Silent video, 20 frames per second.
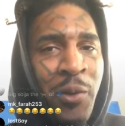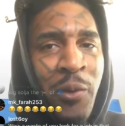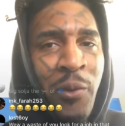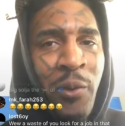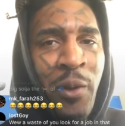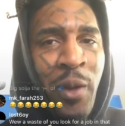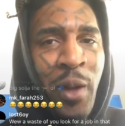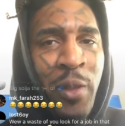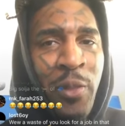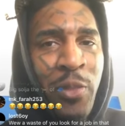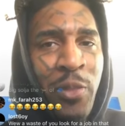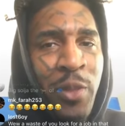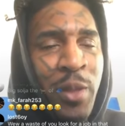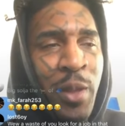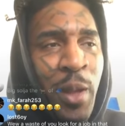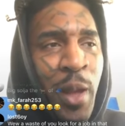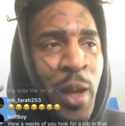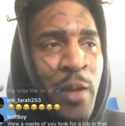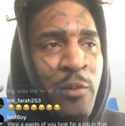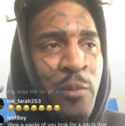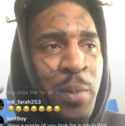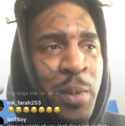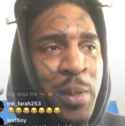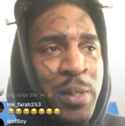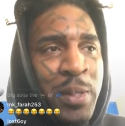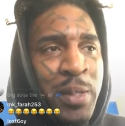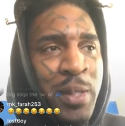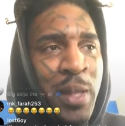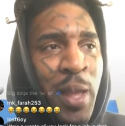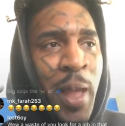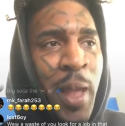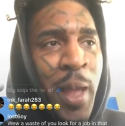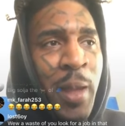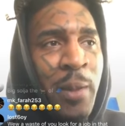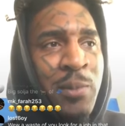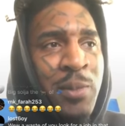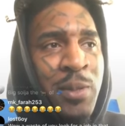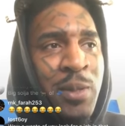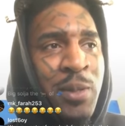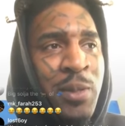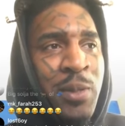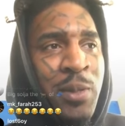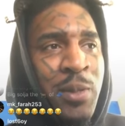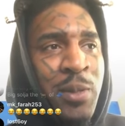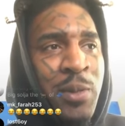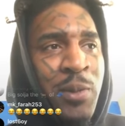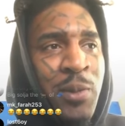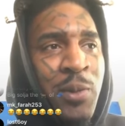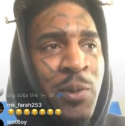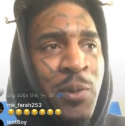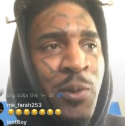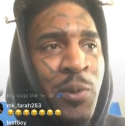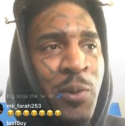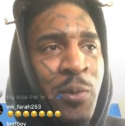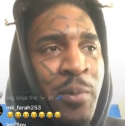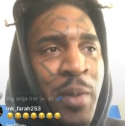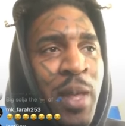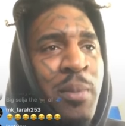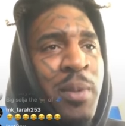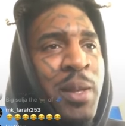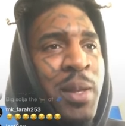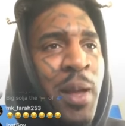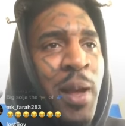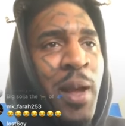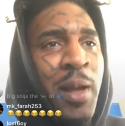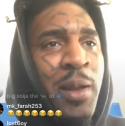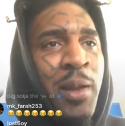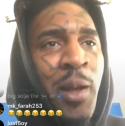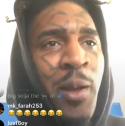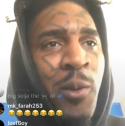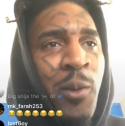Well, I think I've been scammed. Well, maybe not. I'll